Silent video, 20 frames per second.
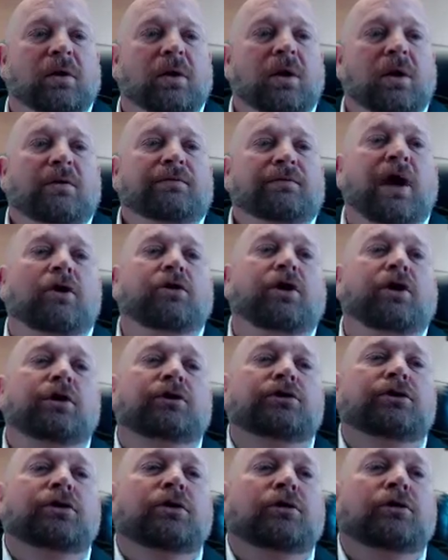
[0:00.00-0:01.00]
Now,
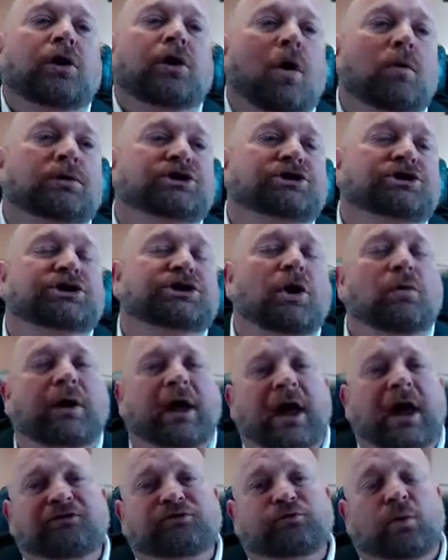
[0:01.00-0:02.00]
couldn't you go and
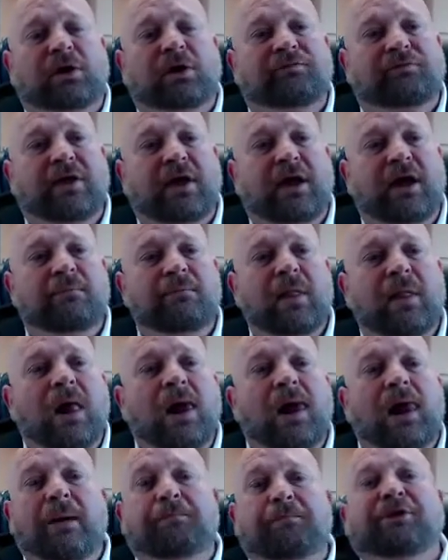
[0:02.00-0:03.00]
showcase one of them
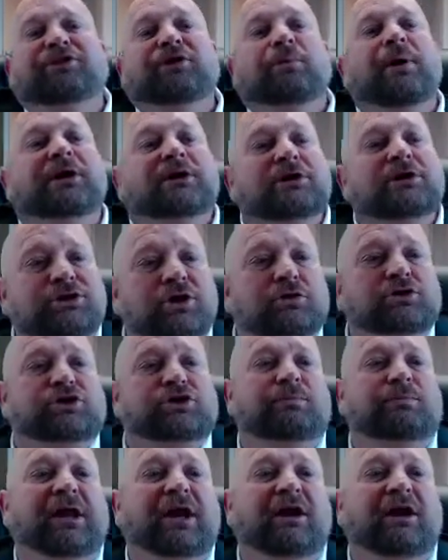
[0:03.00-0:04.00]
and put them on your
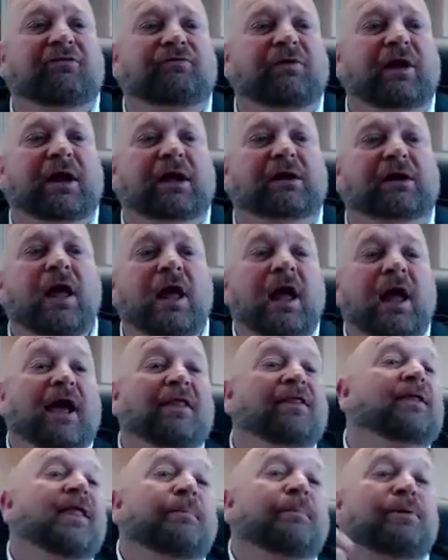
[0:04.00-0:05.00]
social media feed,
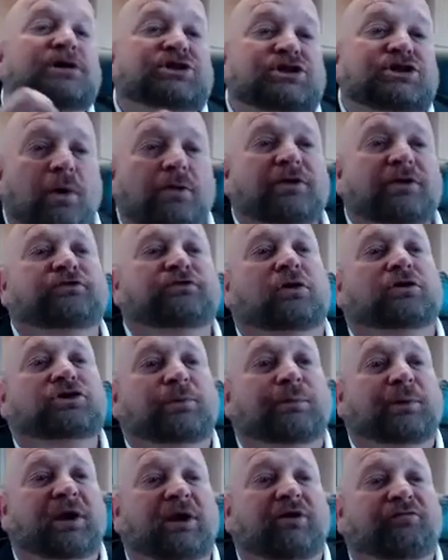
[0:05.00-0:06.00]
and then they put you on the
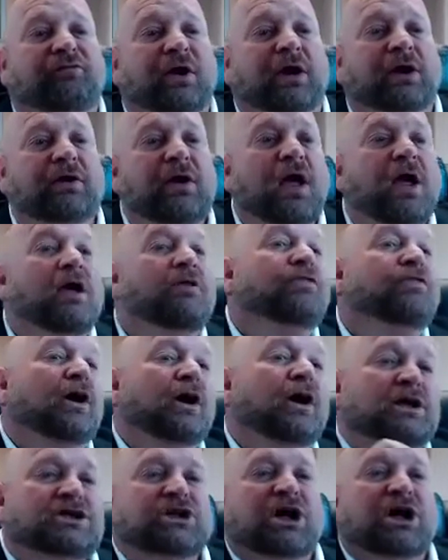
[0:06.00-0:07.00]
social media feed? They're
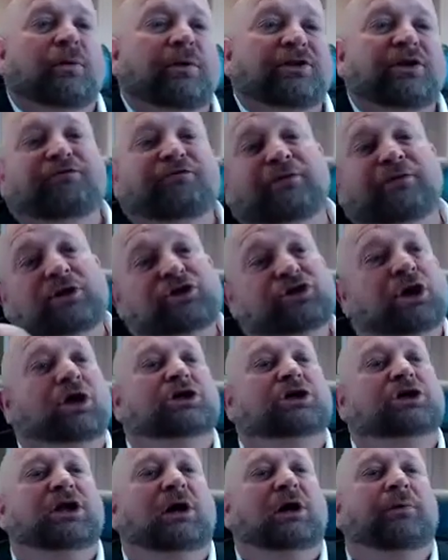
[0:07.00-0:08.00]
going to share it with their friends. You're going
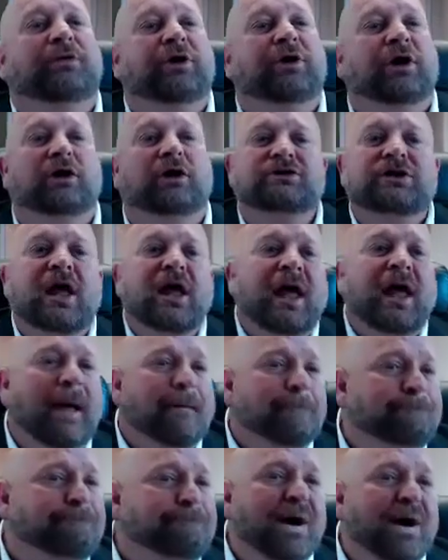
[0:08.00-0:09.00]
to share it with yours,
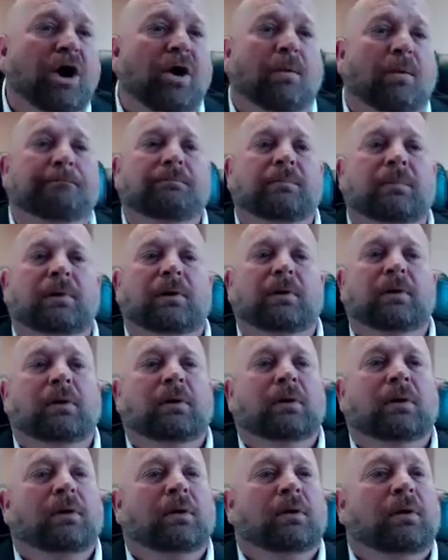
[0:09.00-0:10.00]
and boom,
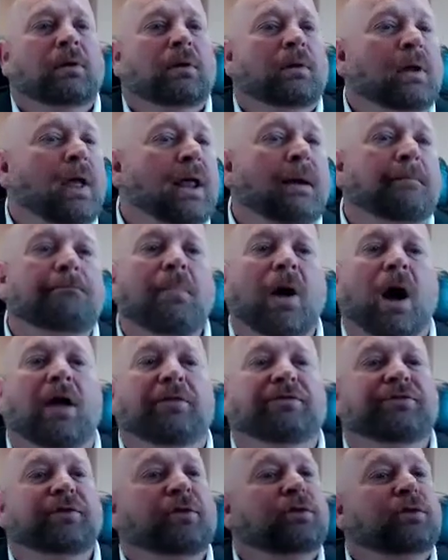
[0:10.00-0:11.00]
in a
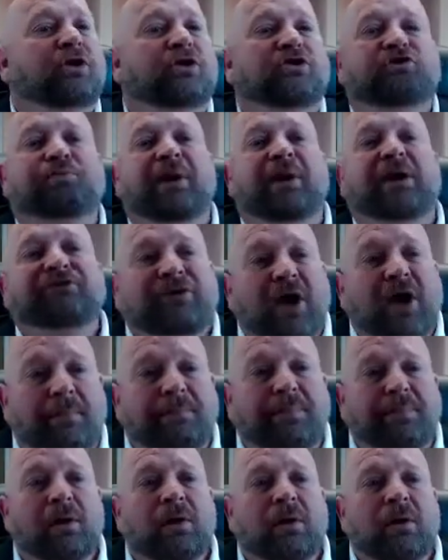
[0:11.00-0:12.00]
month, you just picked
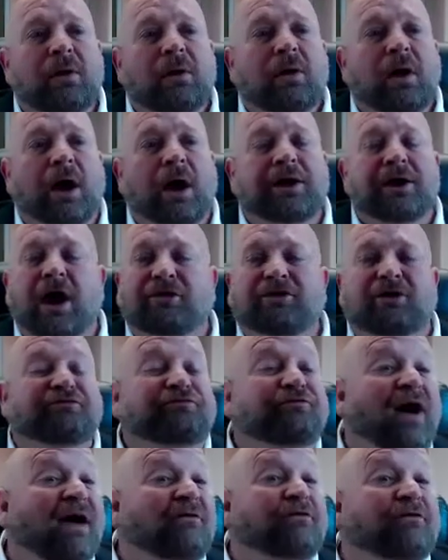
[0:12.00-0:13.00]
up another
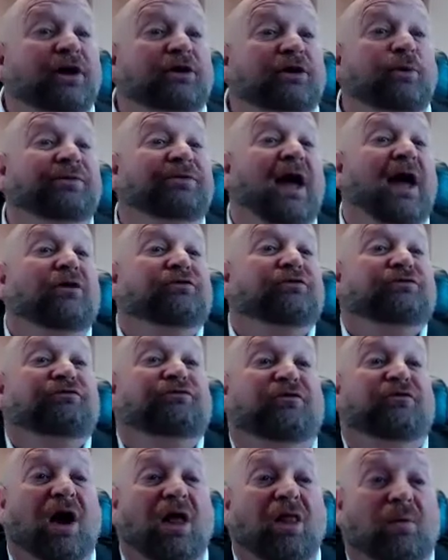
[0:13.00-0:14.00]
500 to 1,000
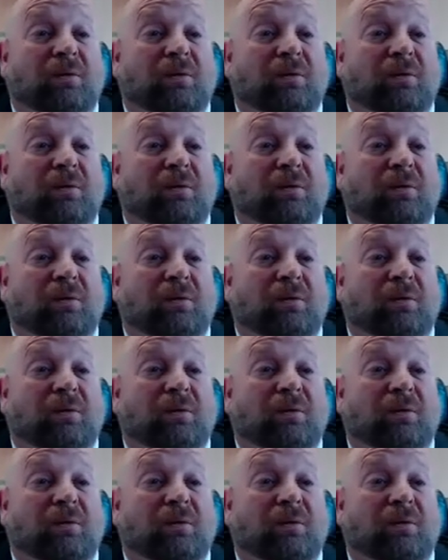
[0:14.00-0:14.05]
followers.